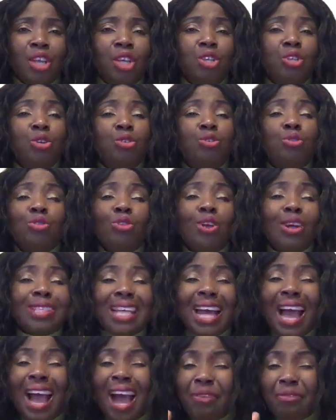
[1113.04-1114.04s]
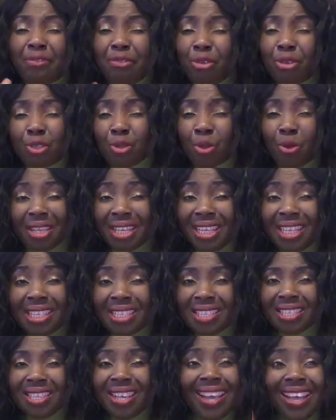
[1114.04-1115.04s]
You do not have food to
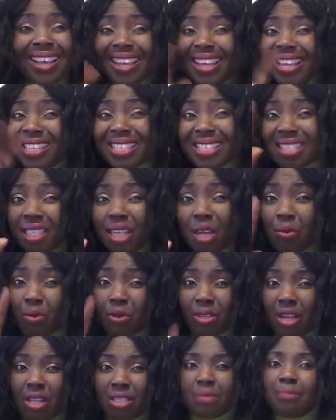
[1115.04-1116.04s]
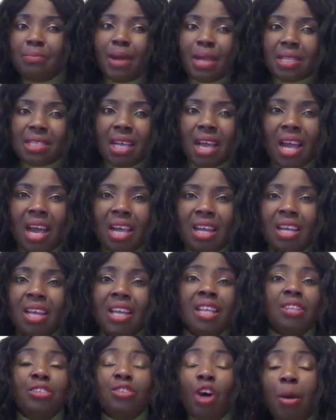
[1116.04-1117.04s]
eat. It still will not matter.
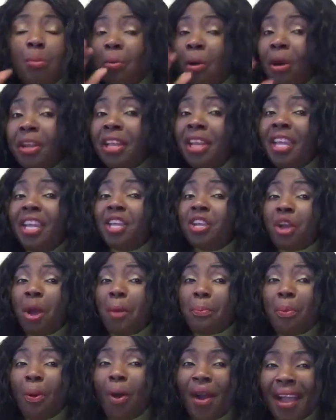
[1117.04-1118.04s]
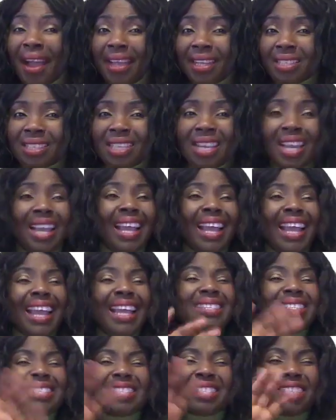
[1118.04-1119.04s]
No money in your pocket.
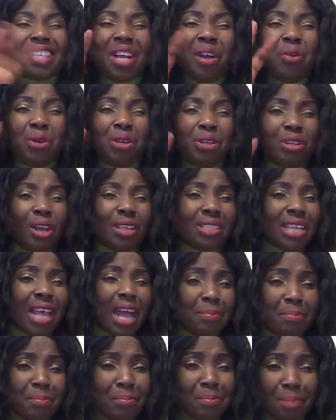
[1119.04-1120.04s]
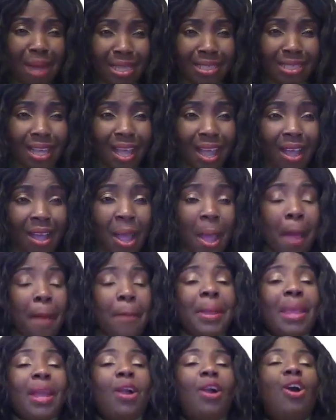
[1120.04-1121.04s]
It still will not matter.
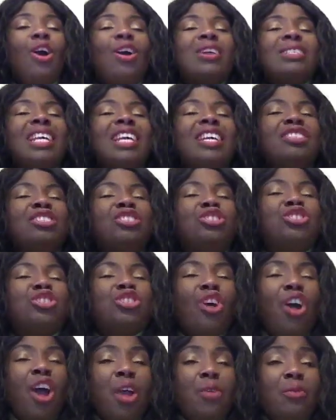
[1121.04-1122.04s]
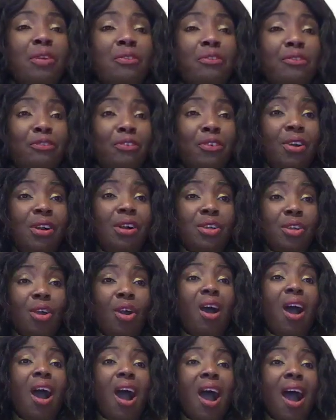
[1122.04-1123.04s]
Because his joy will fill
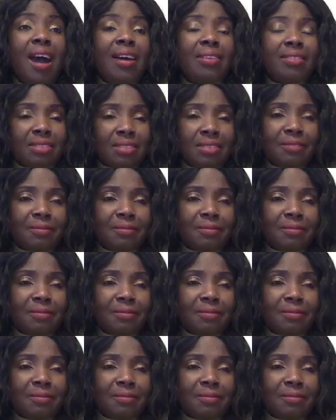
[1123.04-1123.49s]
your heart.